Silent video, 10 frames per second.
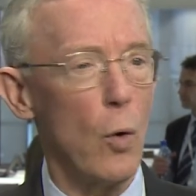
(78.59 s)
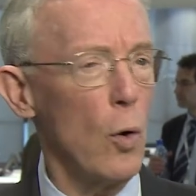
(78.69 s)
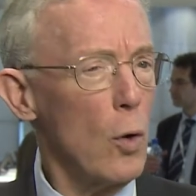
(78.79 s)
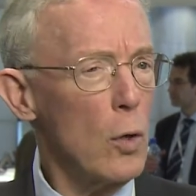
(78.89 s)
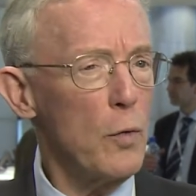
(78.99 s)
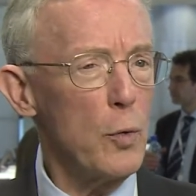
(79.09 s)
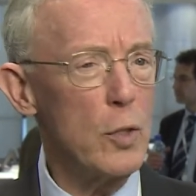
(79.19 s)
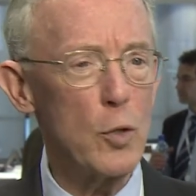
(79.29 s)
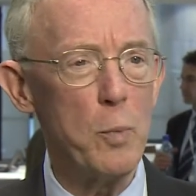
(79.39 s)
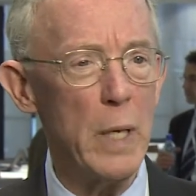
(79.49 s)
all of
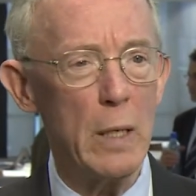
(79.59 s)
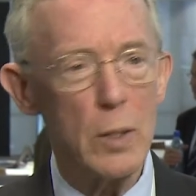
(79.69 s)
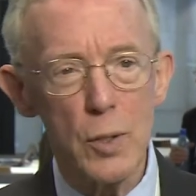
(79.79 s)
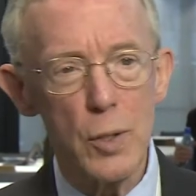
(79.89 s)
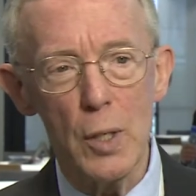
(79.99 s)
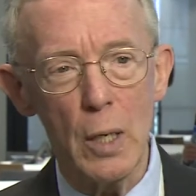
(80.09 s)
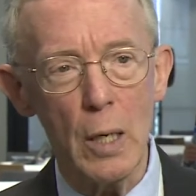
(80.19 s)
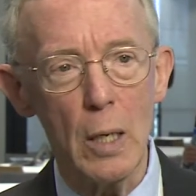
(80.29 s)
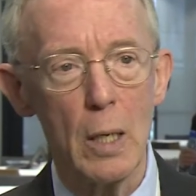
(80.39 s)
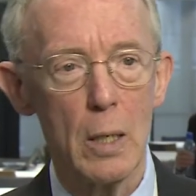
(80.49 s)
which makes
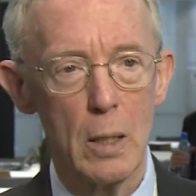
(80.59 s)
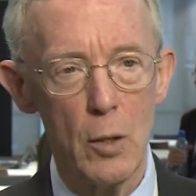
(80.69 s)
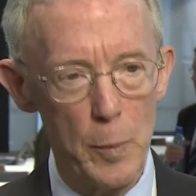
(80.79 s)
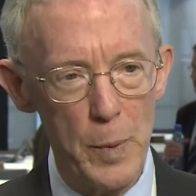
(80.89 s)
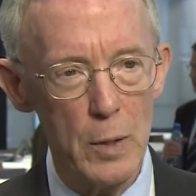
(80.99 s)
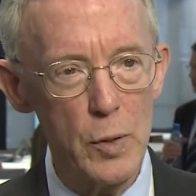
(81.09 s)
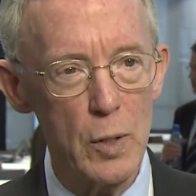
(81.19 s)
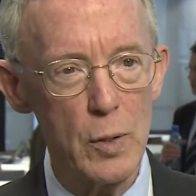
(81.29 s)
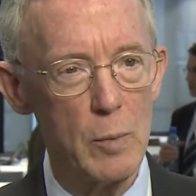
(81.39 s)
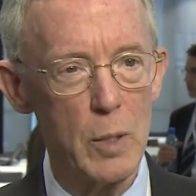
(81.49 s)
the European
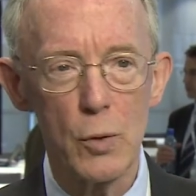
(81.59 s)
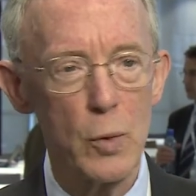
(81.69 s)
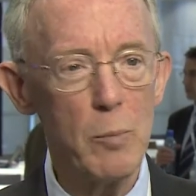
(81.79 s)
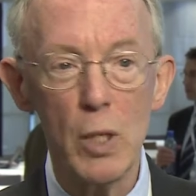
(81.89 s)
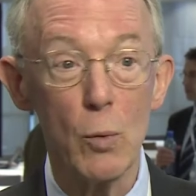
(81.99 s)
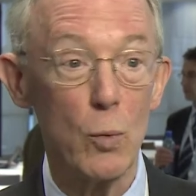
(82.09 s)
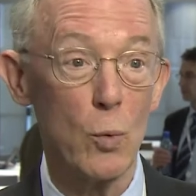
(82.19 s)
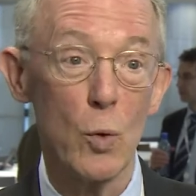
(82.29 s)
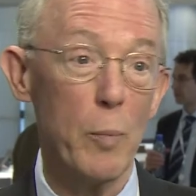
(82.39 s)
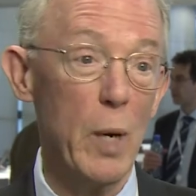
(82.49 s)
system extremely
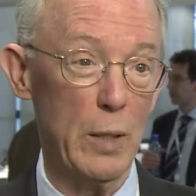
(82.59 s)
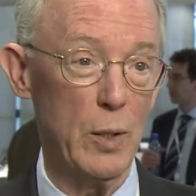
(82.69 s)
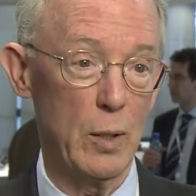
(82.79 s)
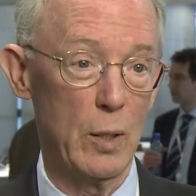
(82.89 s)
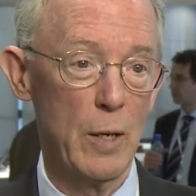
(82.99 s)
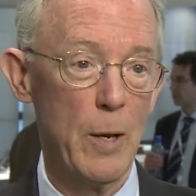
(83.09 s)
robust.